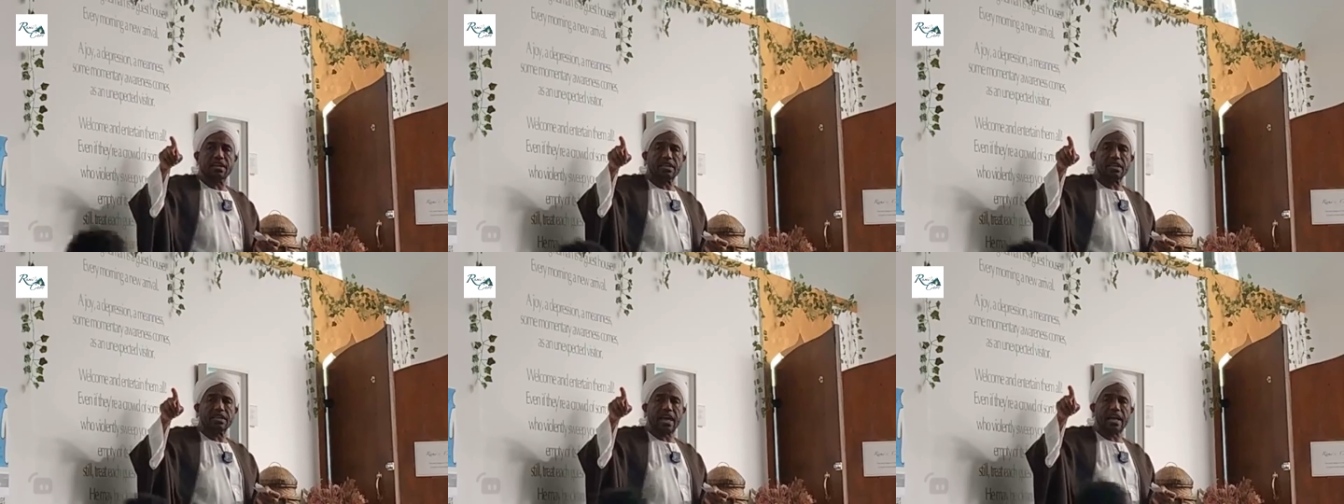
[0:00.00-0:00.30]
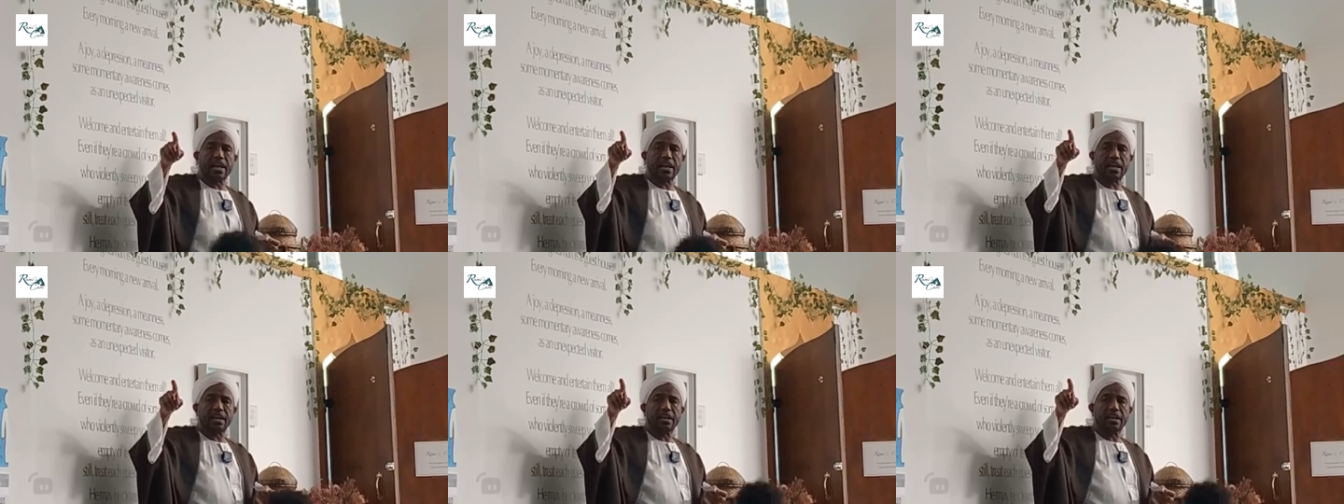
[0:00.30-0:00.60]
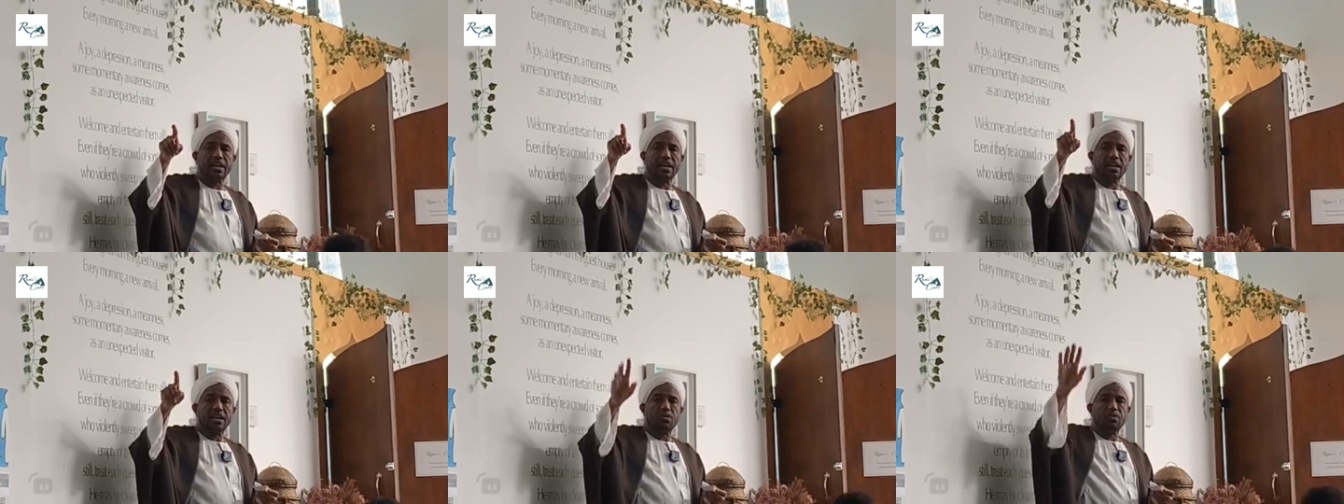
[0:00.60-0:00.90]
Tariq,
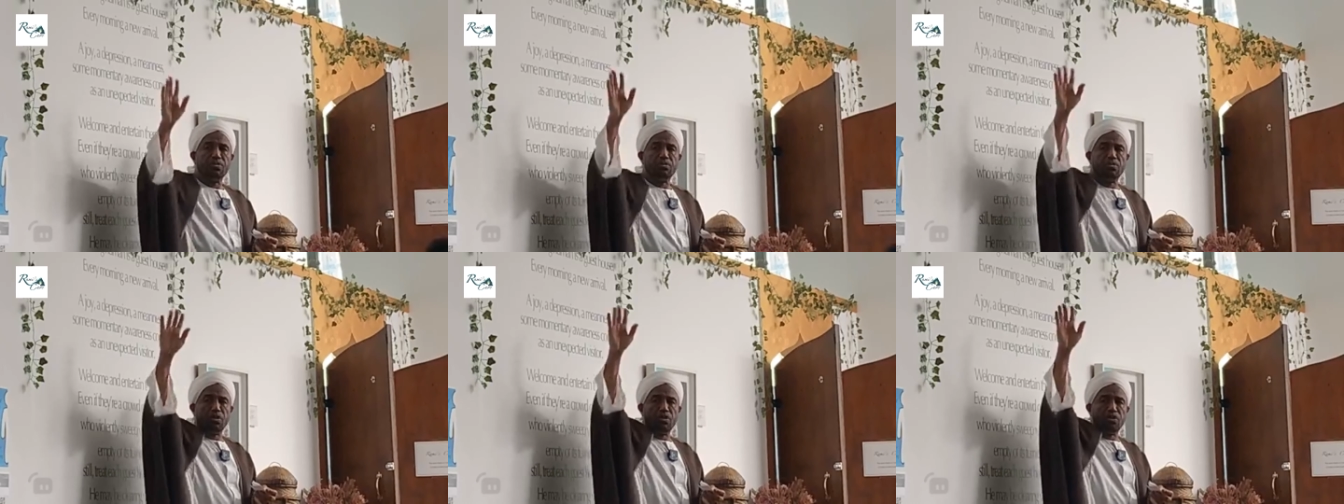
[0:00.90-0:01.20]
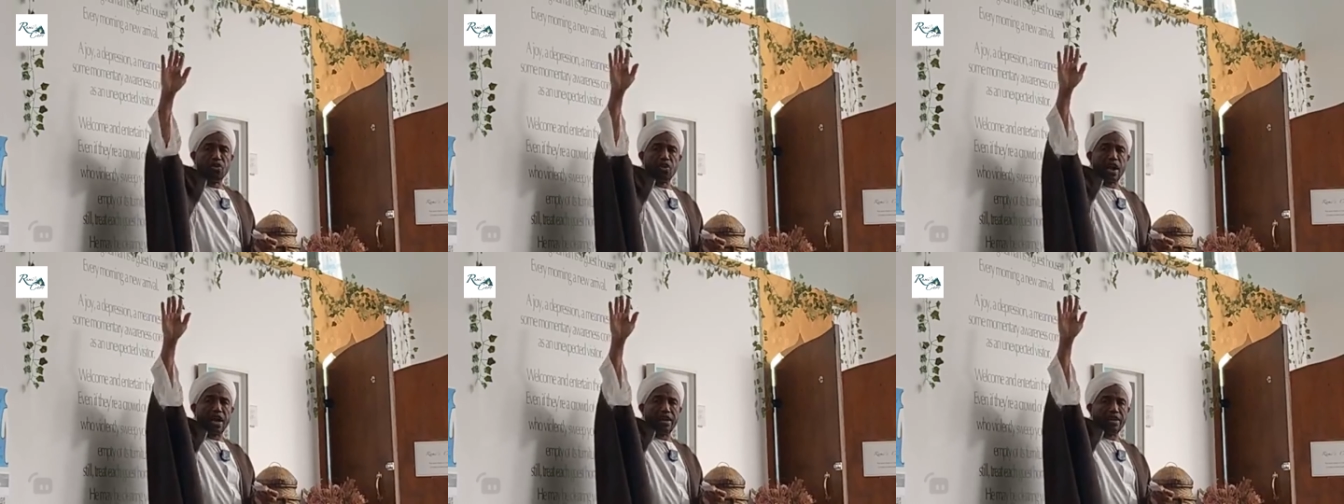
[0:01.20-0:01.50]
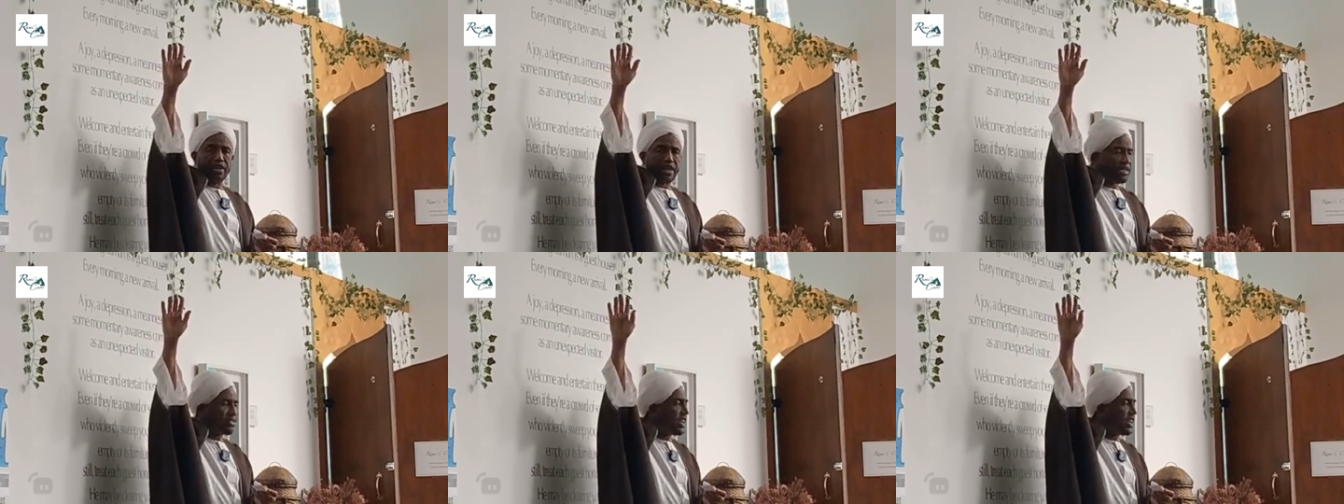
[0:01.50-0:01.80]
move your
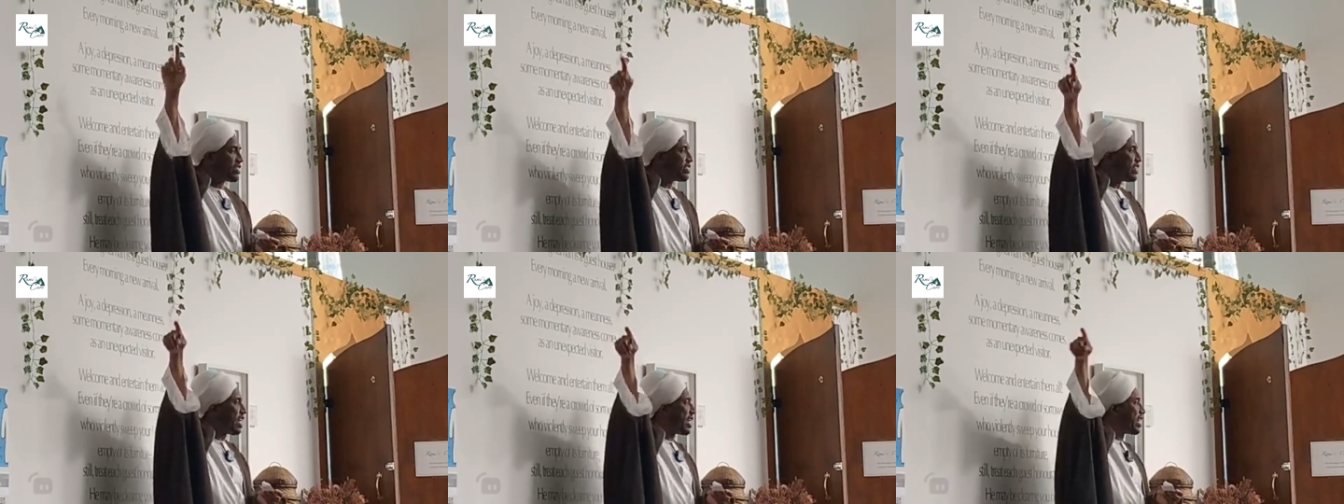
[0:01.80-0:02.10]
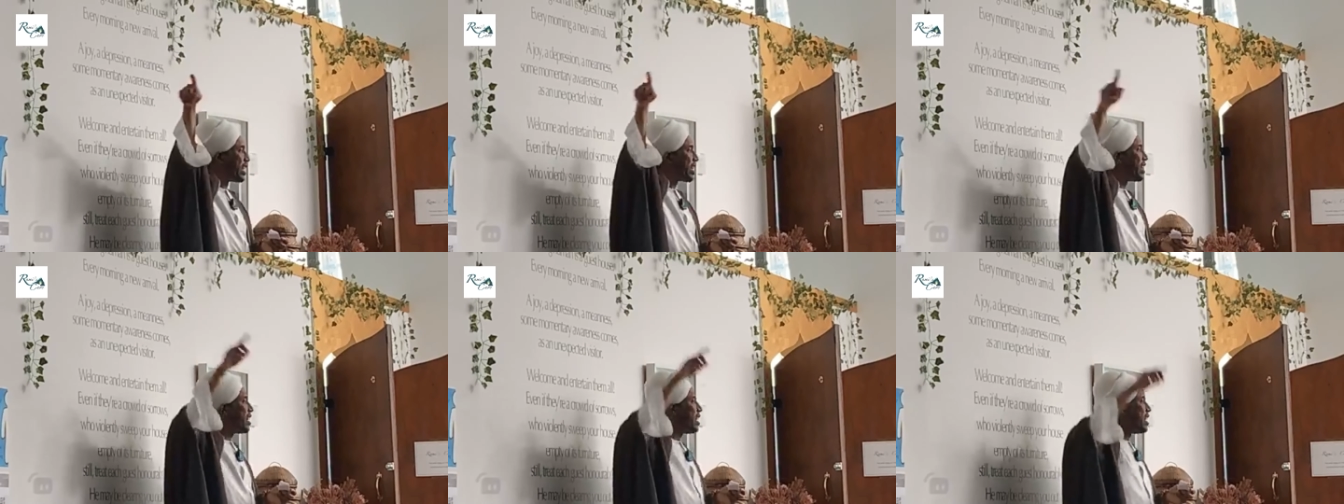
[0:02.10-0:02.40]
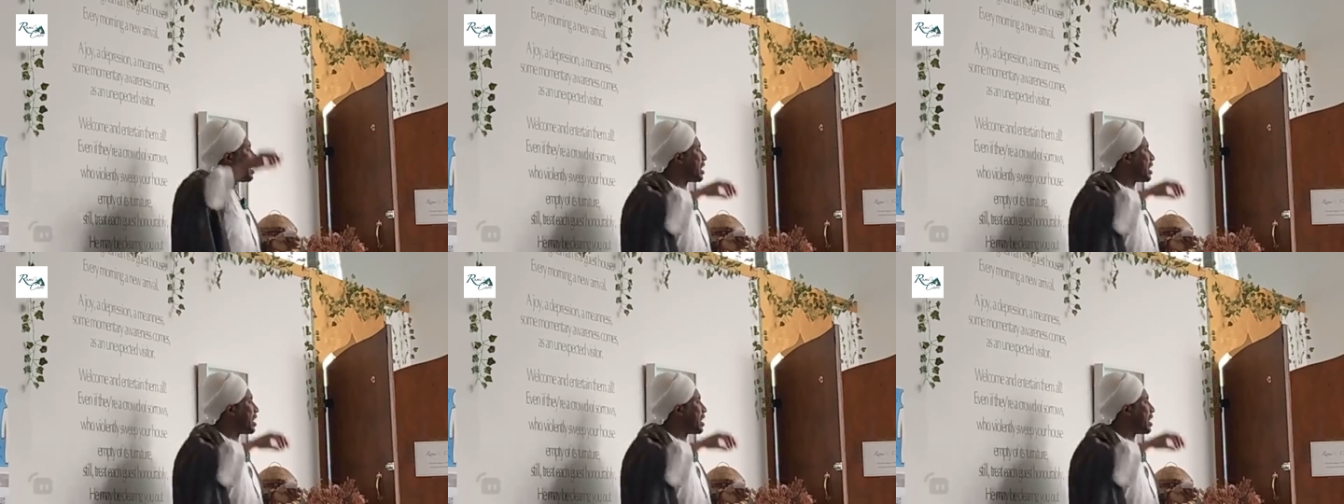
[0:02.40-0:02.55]
hand, yes, that's Tariq.